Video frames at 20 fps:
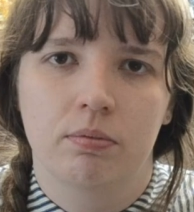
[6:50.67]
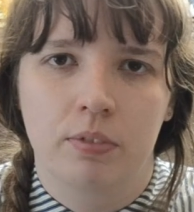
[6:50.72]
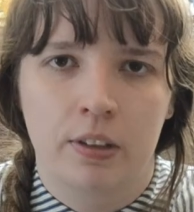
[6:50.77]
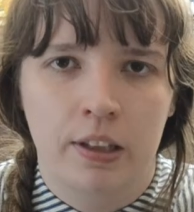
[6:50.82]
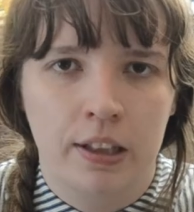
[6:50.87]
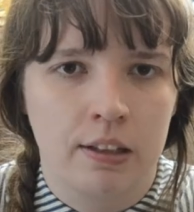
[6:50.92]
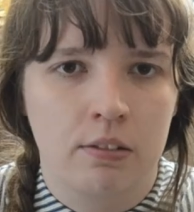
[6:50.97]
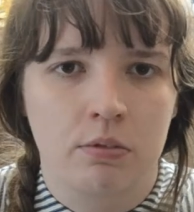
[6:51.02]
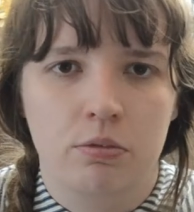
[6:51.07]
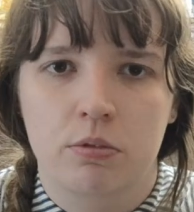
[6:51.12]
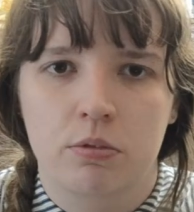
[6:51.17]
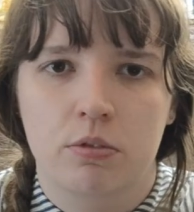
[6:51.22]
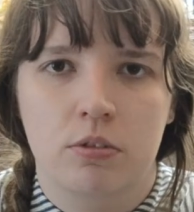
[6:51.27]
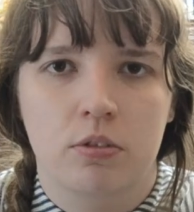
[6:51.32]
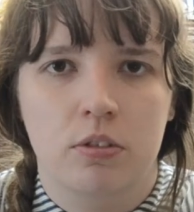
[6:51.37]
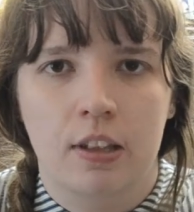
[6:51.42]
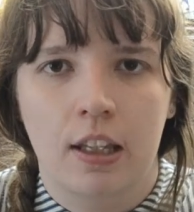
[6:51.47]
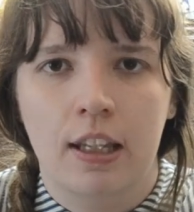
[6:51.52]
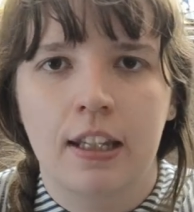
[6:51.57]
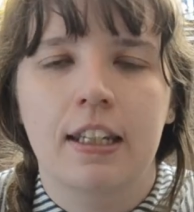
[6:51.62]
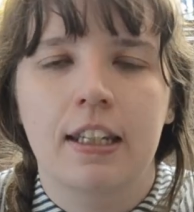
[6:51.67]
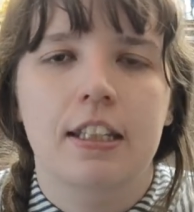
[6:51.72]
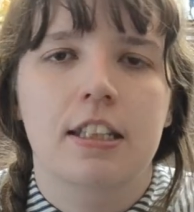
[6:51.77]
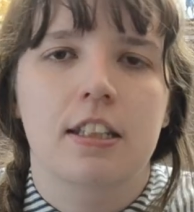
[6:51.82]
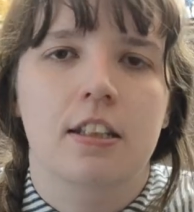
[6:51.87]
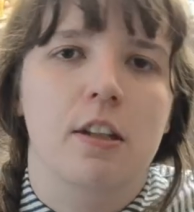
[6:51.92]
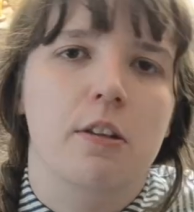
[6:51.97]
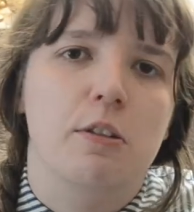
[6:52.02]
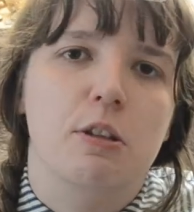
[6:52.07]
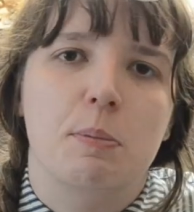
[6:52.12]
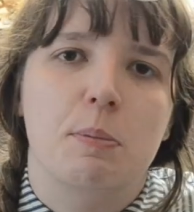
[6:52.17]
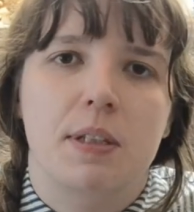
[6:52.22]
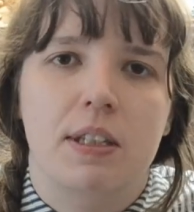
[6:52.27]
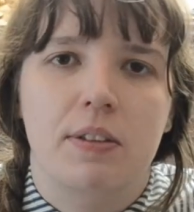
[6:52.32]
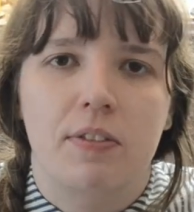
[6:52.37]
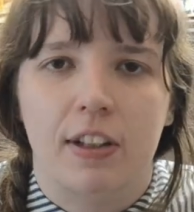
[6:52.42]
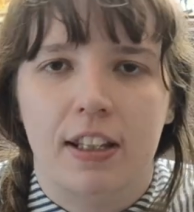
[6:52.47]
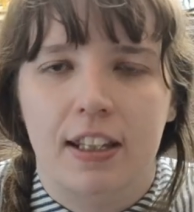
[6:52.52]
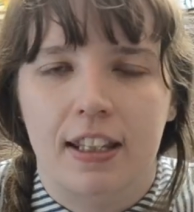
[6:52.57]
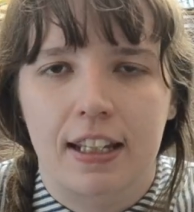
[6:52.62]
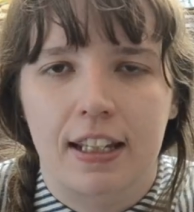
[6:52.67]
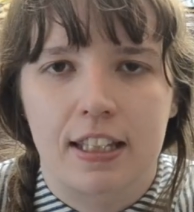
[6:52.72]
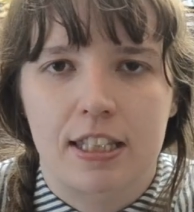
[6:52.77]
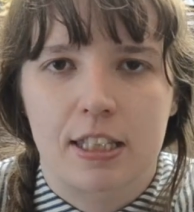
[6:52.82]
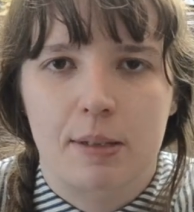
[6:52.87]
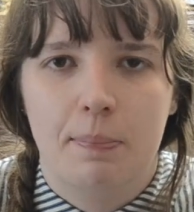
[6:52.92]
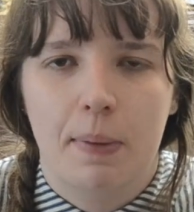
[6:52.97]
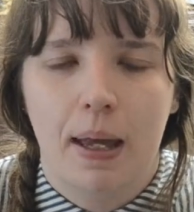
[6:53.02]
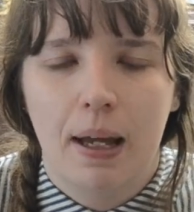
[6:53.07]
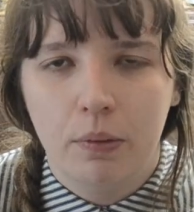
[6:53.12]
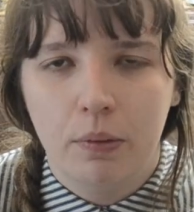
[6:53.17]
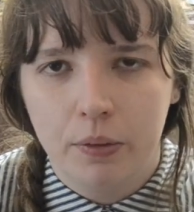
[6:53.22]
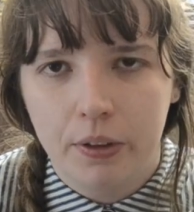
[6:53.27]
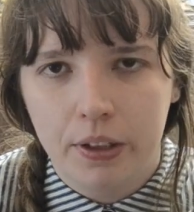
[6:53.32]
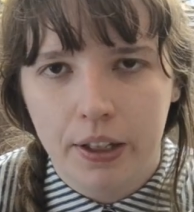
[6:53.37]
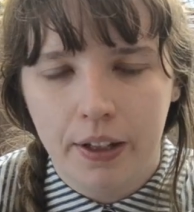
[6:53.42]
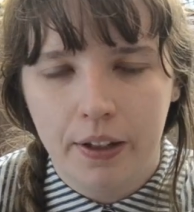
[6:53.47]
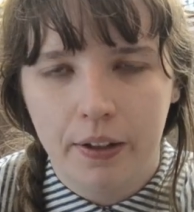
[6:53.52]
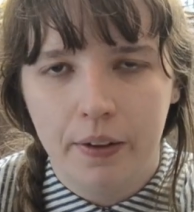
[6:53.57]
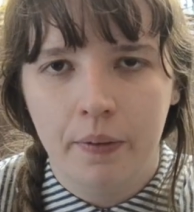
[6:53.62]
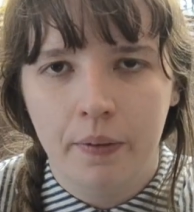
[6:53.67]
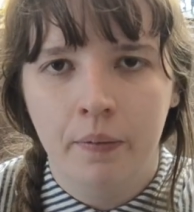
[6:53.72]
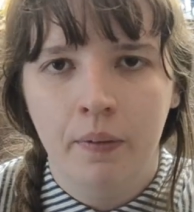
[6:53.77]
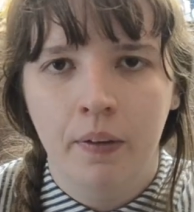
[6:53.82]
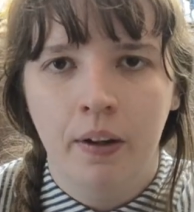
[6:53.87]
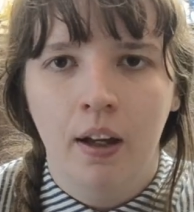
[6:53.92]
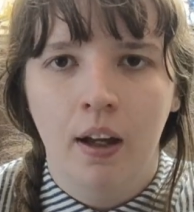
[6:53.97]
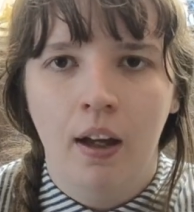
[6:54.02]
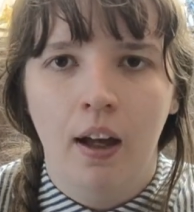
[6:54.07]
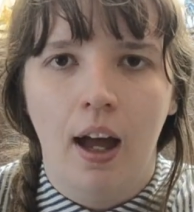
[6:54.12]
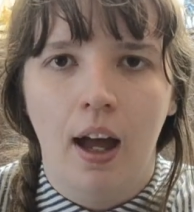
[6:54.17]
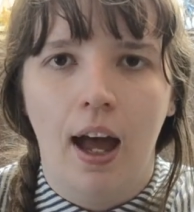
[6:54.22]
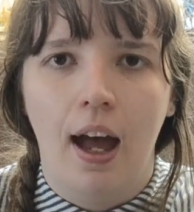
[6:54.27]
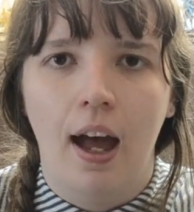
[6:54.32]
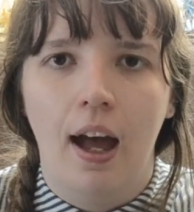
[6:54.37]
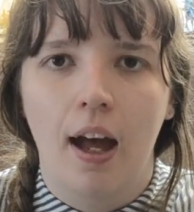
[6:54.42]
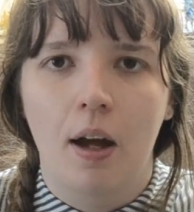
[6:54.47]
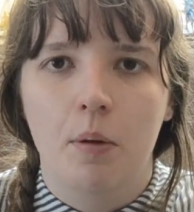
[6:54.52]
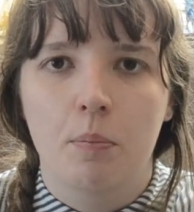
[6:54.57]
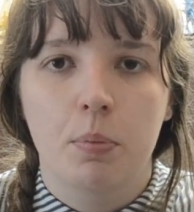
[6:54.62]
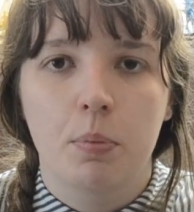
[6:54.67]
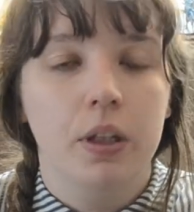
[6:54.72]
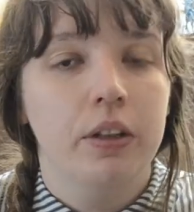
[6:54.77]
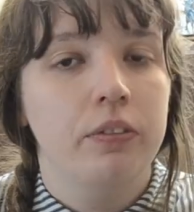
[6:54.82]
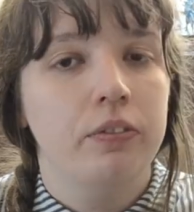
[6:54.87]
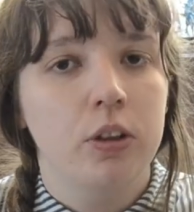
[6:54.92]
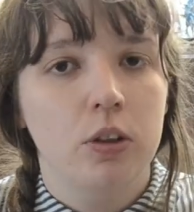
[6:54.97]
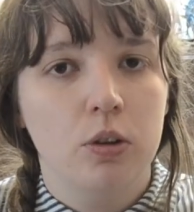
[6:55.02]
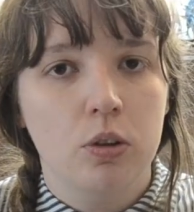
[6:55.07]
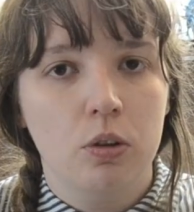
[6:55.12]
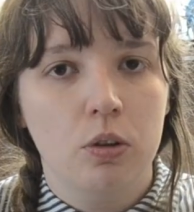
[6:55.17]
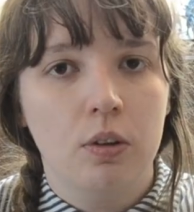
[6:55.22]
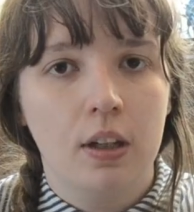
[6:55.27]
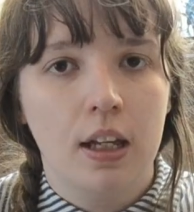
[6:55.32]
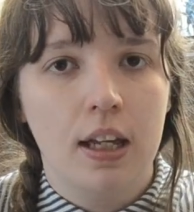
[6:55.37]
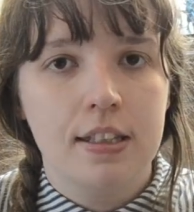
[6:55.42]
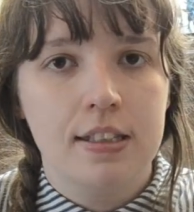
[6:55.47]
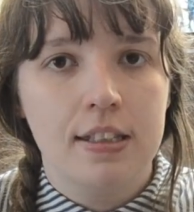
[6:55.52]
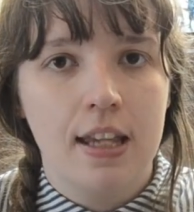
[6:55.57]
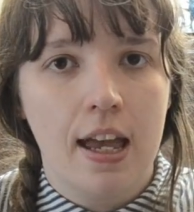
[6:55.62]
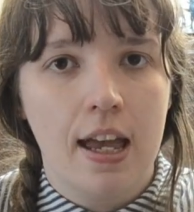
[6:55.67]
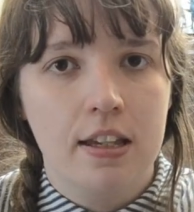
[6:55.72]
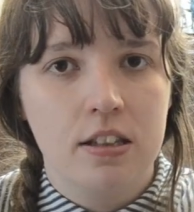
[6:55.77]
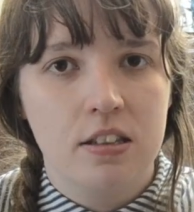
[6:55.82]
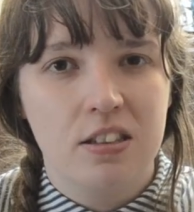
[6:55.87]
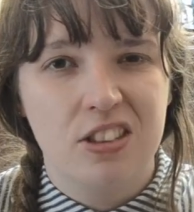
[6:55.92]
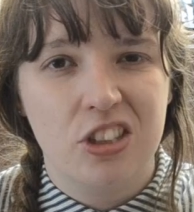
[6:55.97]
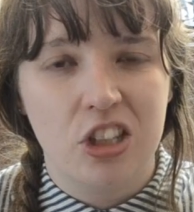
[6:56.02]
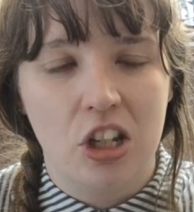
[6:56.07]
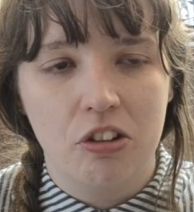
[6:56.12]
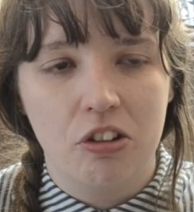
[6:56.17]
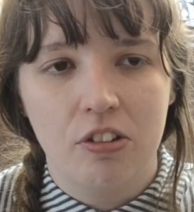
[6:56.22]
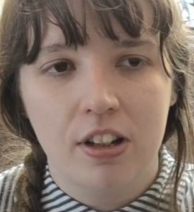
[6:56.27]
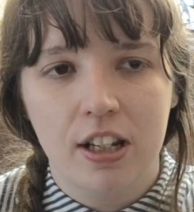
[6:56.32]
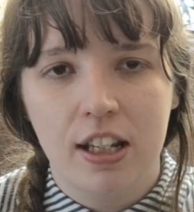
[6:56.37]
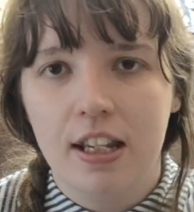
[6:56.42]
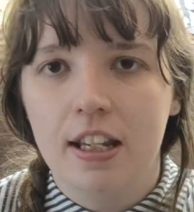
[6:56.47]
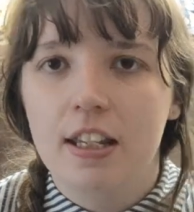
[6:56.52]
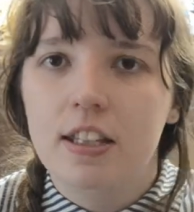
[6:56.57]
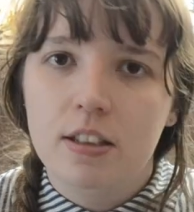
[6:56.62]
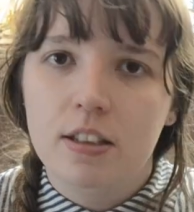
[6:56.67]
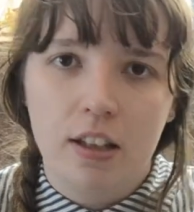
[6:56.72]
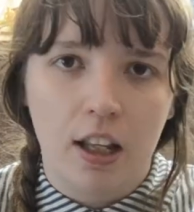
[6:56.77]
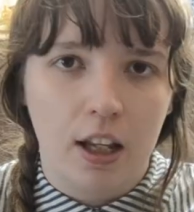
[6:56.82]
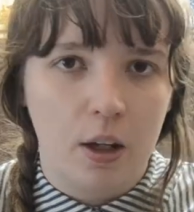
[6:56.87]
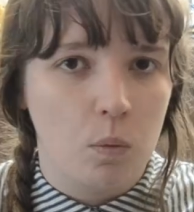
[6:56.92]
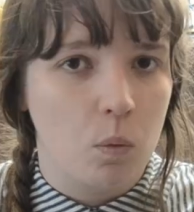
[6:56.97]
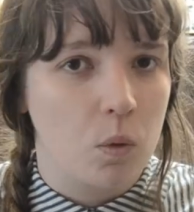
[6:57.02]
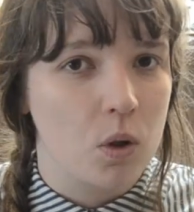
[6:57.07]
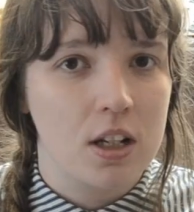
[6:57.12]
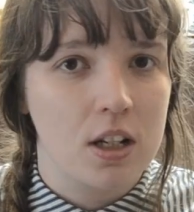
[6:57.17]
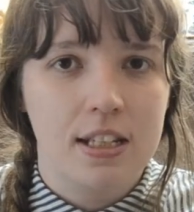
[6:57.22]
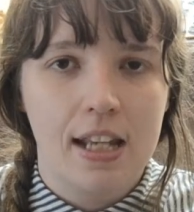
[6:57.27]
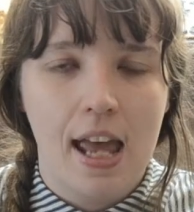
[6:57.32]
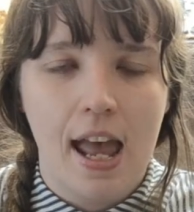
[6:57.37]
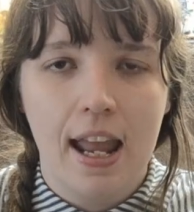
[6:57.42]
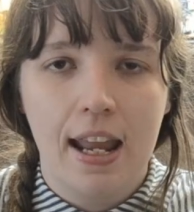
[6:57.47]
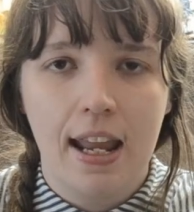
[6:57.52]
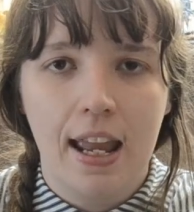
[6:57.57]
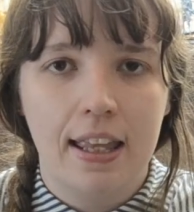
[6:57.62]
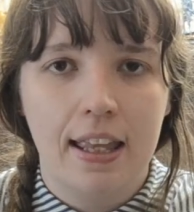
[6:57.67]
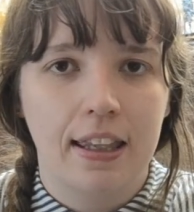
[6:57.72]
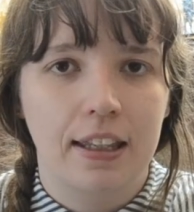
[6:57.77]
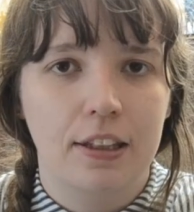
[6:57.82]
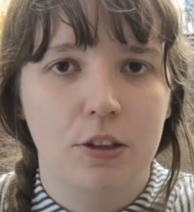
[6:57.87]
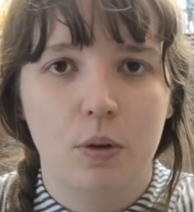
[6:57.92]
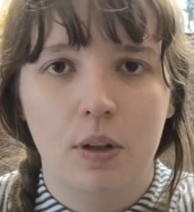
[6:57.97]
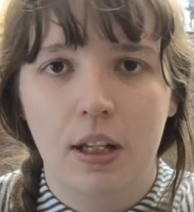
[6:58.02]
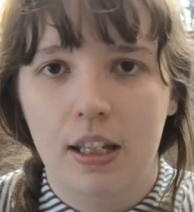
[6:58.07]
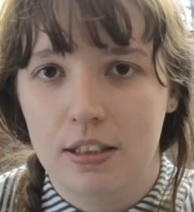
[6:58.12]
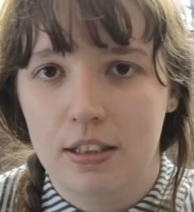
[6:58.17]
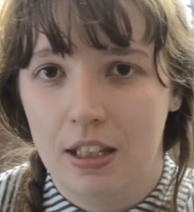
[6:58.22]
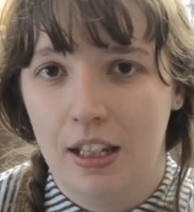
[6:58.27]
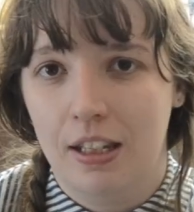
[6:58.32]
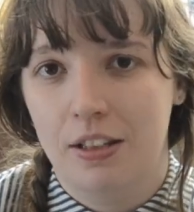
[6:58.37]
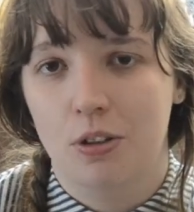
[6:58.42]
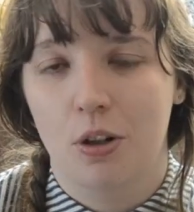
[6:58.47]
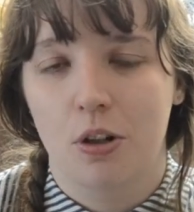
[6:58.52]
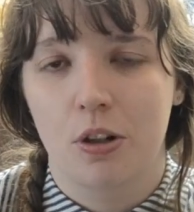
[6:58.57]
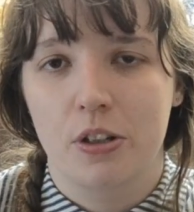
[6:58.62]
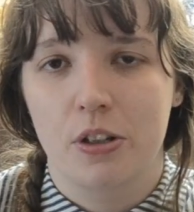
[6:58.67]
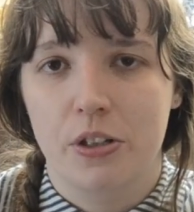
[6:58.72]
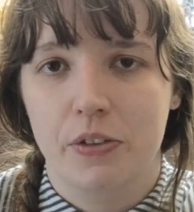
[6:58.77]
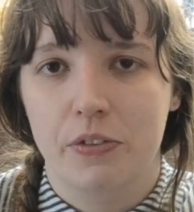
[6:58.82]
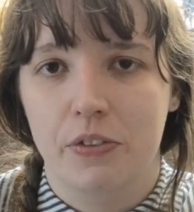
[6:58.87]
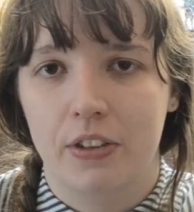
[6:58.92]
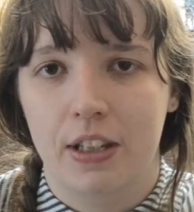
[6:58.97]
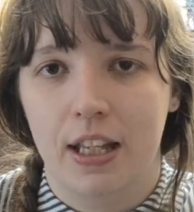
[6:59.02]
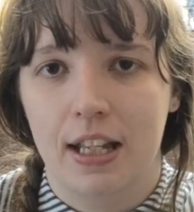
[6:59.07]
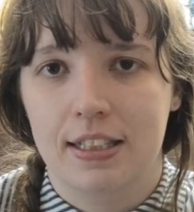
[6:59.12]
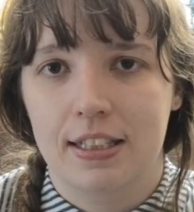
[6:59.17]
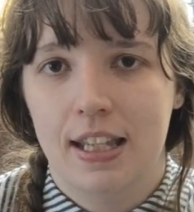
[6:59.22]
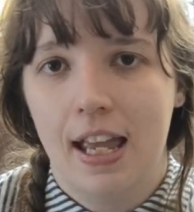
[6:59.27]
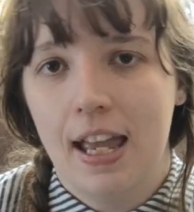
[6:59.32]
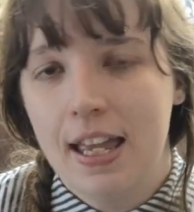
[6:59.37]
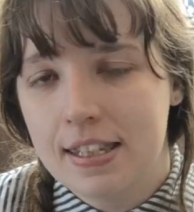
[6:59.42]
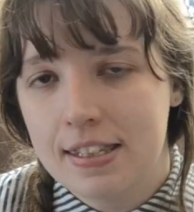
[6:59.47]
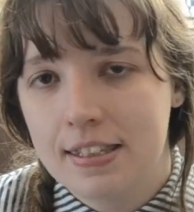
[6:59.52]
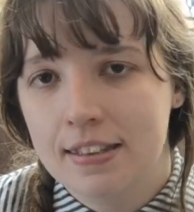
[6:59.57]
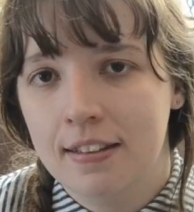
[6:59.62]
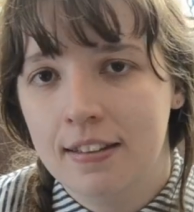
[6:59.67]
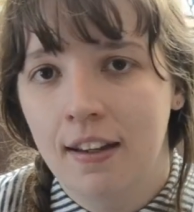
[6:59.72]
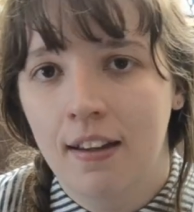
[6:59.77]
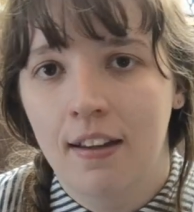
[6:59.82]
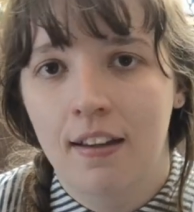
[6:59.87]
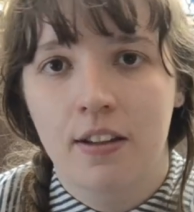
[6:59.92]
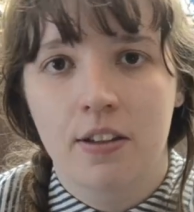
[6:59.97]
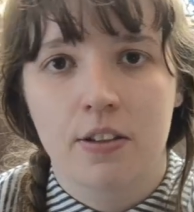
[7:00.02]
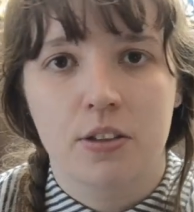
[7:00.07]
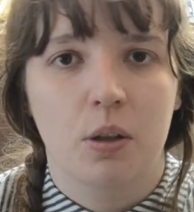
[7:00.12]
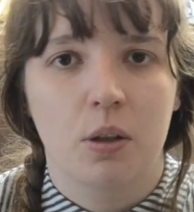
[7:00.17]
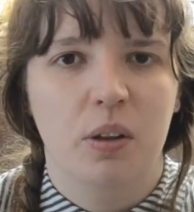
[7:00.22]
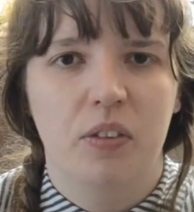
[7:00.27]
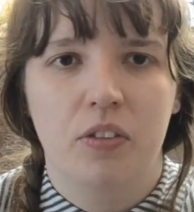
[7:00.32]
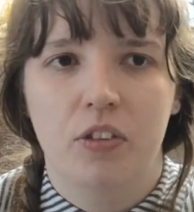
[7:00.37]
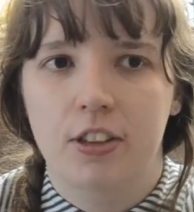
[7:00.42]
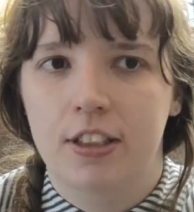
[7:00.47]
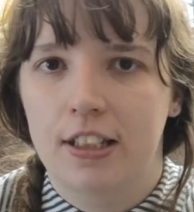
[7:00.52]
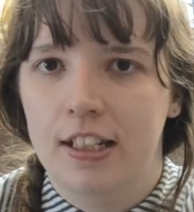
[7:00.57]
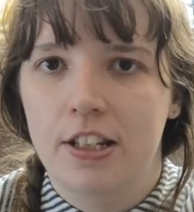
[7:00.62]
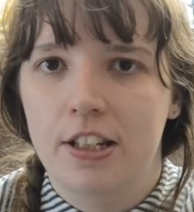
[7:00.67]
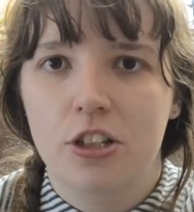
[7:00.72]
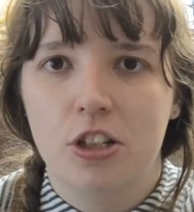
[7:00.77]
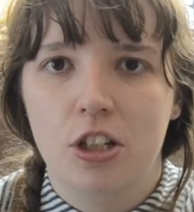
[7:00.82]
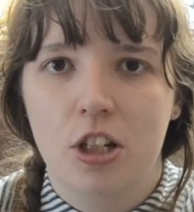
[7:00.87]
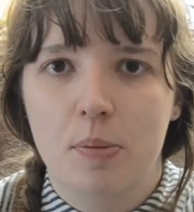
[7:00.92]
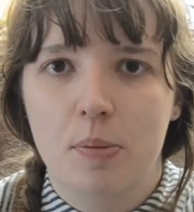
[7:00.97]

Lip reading: They need to know specific things about you. But if you do get a test, generally it's like 1 a day and then you get $10 for that test. So if you're diligent